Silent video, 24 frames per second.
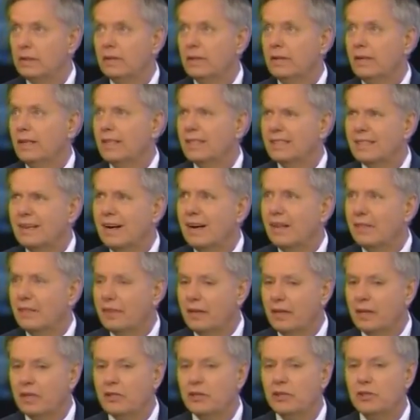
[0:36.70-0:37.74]
That's not
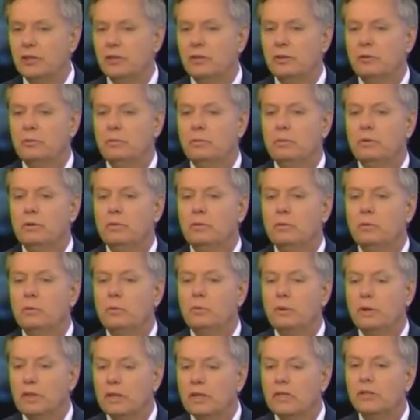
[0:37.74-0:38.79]
the issue, but
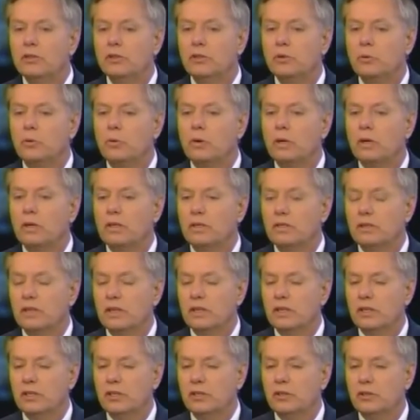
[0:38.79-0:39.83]
religious
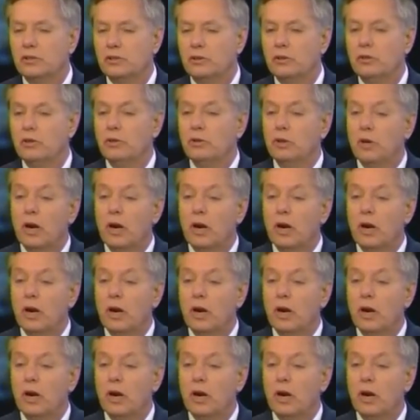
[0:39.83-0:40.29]
organizations who do